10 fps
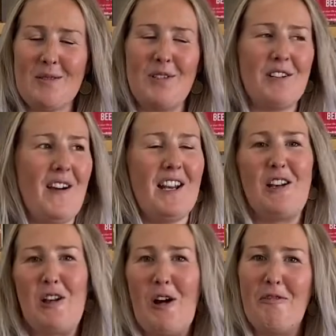which I've had a
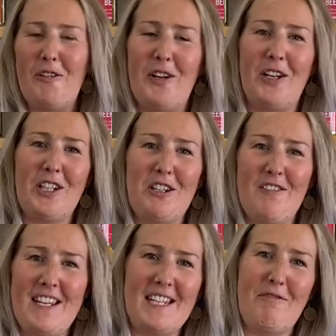lot of fun
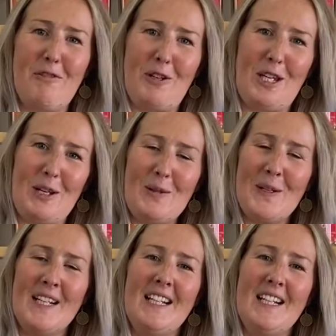curating for you.